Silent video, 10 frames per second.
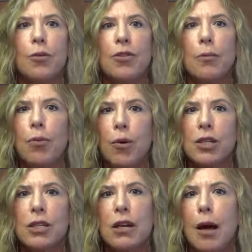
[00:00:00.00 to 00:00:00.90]
with a
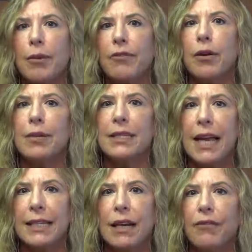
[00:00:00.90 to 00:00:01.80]
portion coming from a
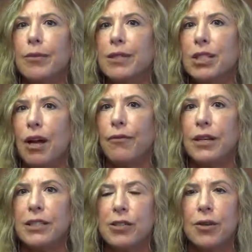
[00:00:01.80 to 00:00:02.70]
takedown from its shelf
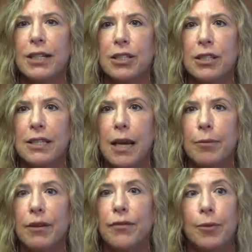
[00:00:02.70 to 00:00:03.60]
registration
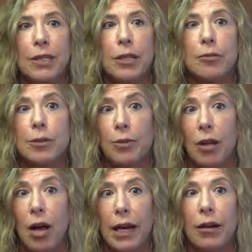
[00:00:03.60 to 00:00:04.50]
statement, for which it was
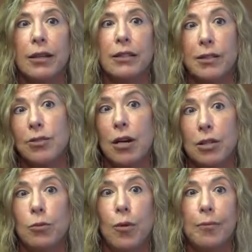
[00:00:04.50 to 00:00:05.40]
relying on
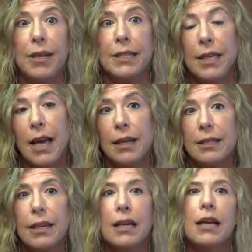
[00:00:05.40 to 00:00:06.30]
Instruction 1B6,